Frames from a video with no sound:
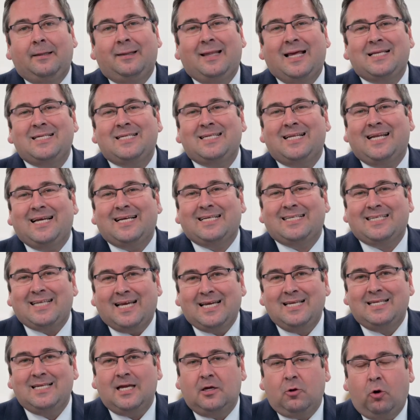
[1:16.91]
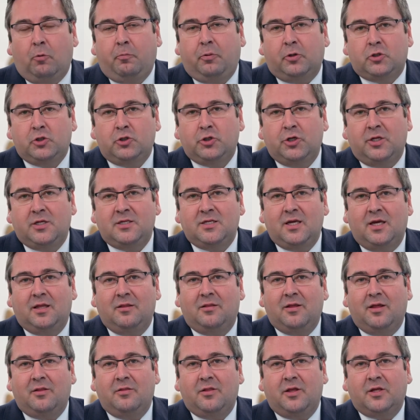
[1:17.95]
This is an exciting opportunity
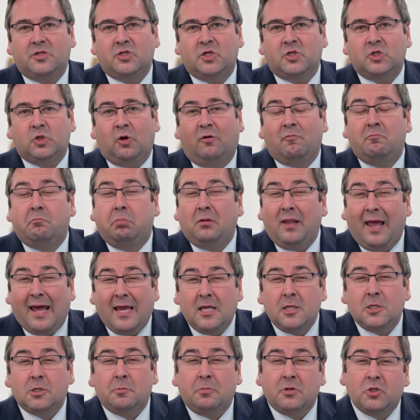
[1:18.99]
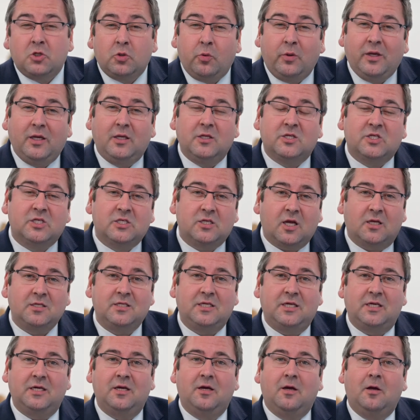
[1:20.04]
that's a sort of blend between
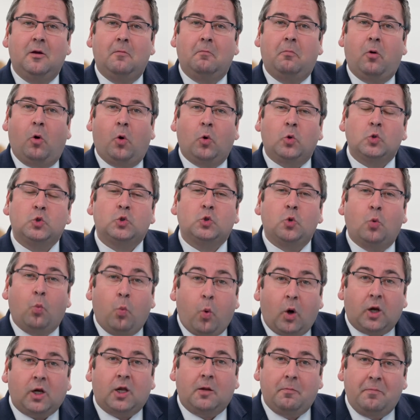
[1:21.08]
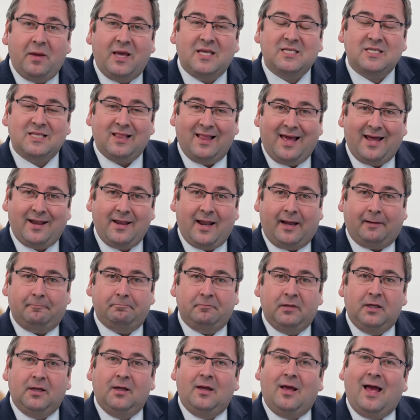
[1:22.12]
study but also work-based learning.
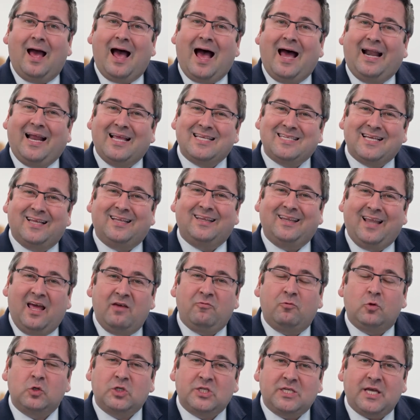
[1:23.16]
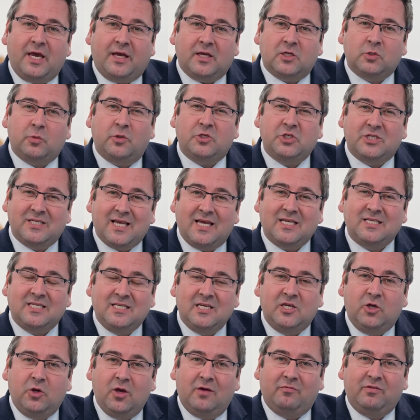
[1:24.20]
And it's at level 6, which is
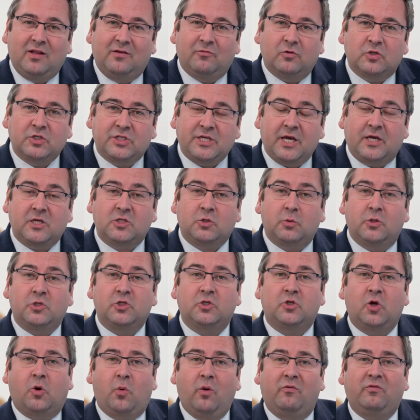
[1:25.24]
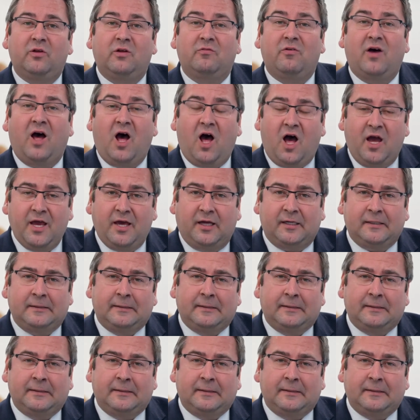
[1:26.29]
SCQF level 6, which is equivalent of a higher.